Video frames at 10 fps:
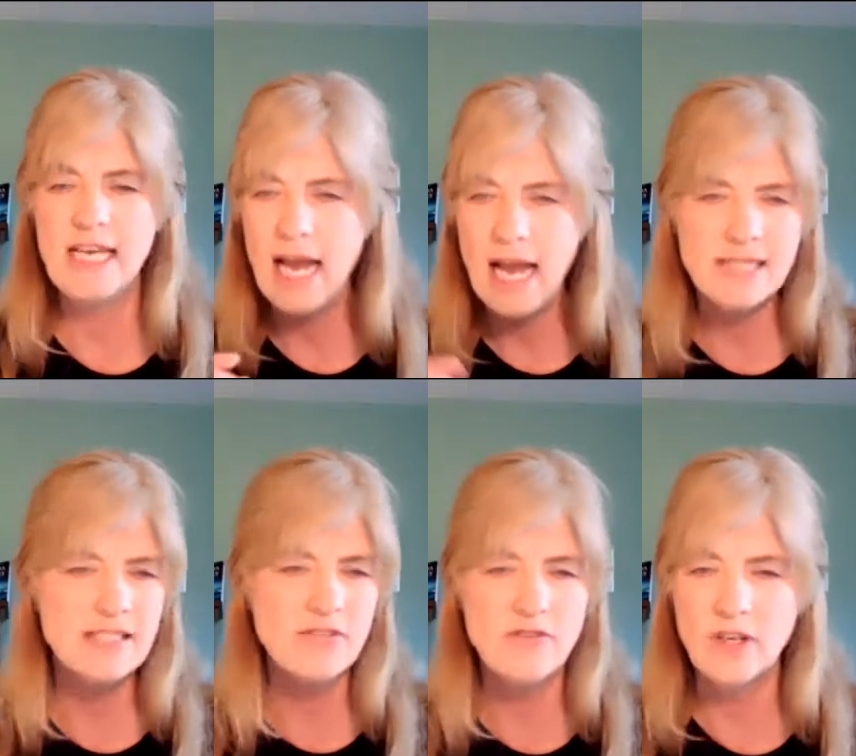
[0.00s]
He
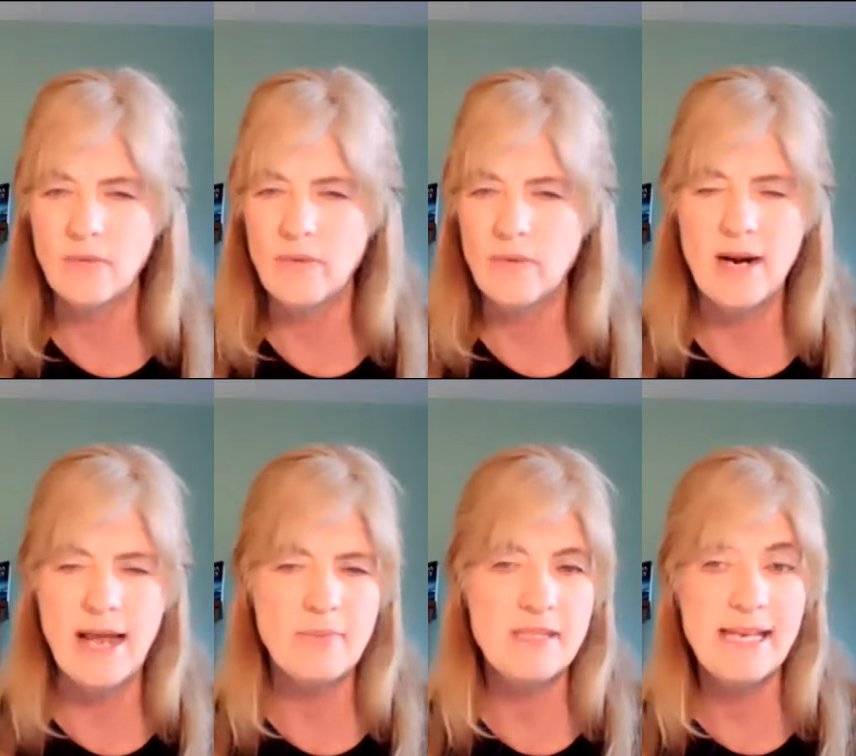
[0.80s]
has to figure out what
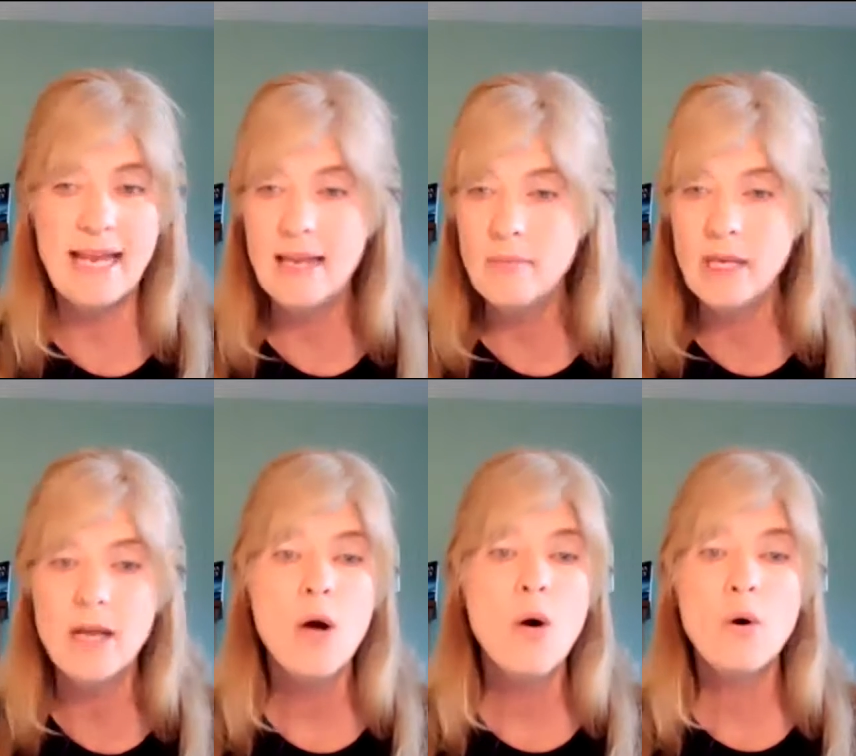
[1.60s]
happened to Amy,
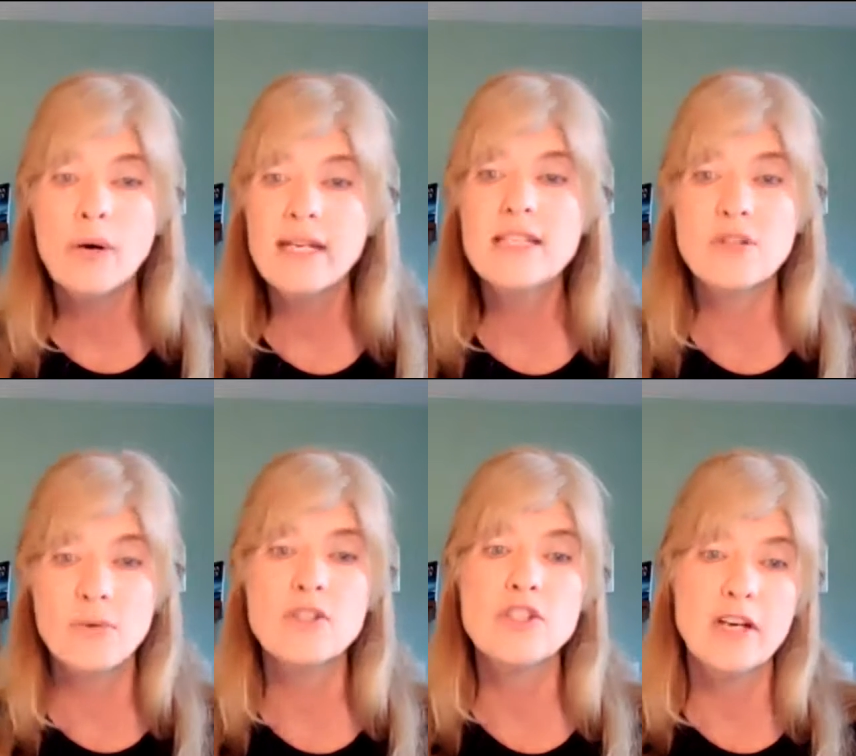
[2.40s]
or he's going
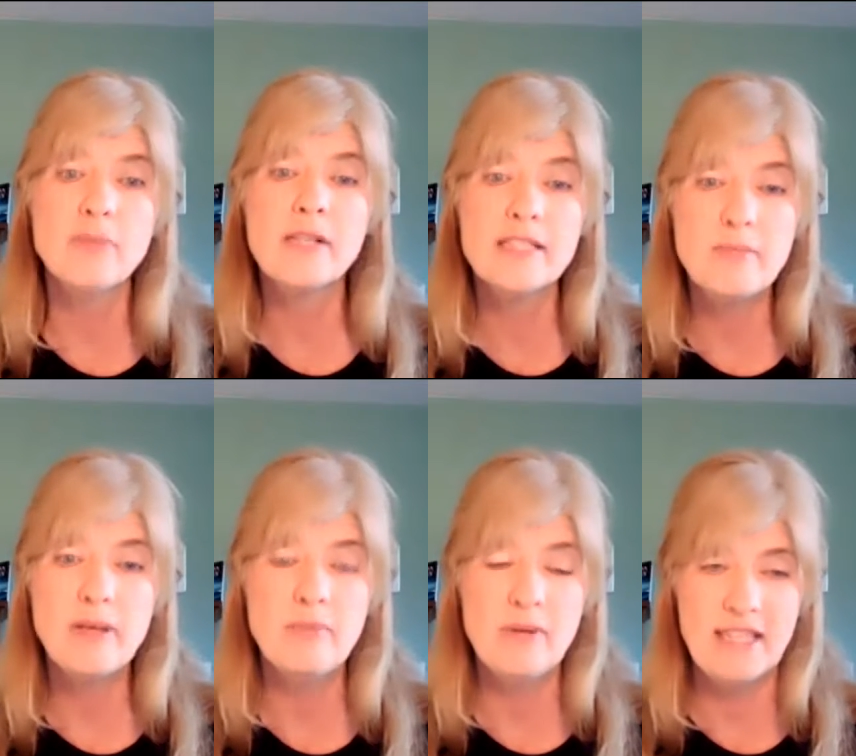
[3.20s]
to jail because
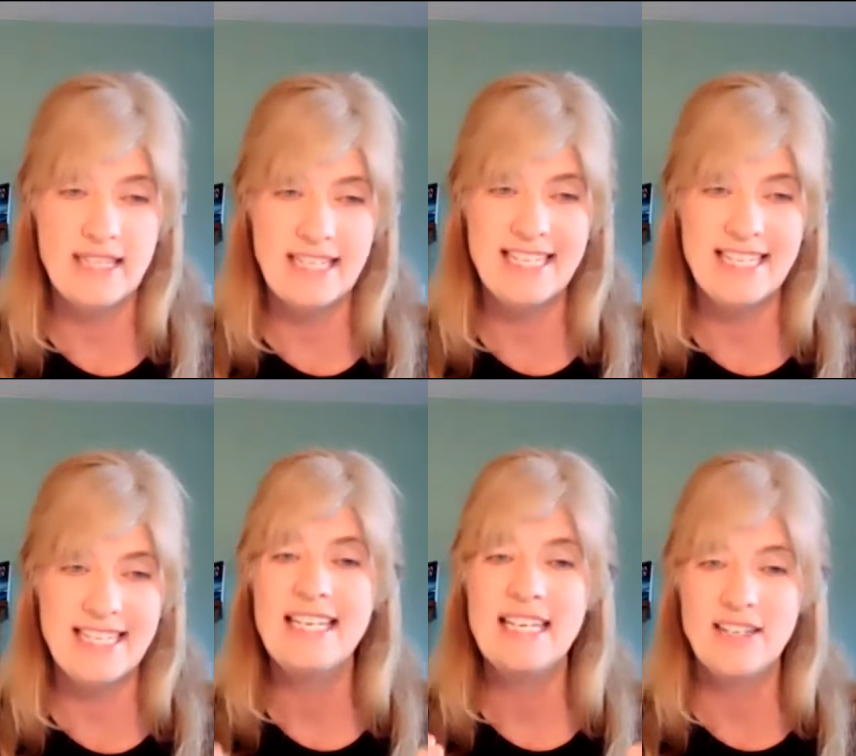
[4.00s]
people think
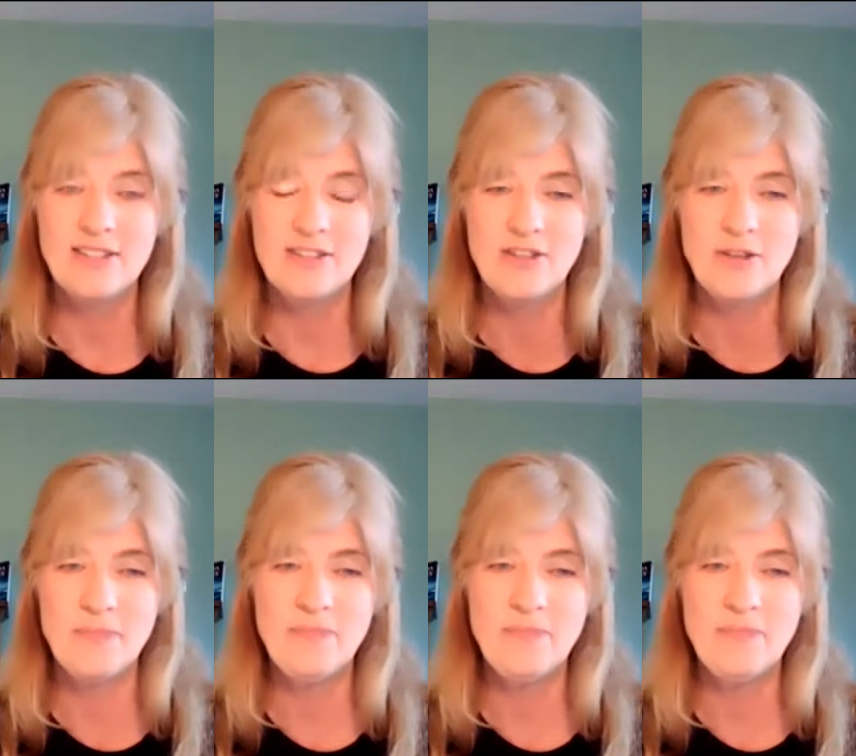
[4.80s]
he killed her.